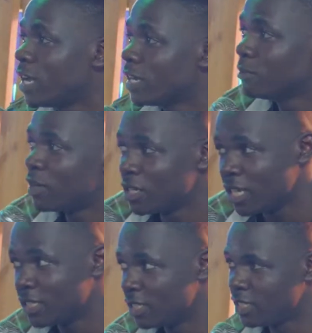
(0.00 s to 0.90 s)
young brothers
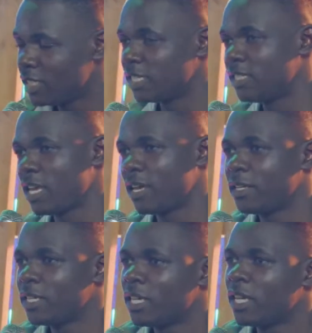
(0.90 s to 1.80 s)
and sisters there.
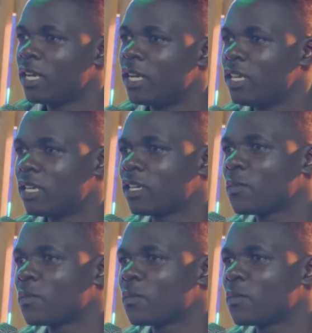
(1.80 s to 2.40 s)
Like,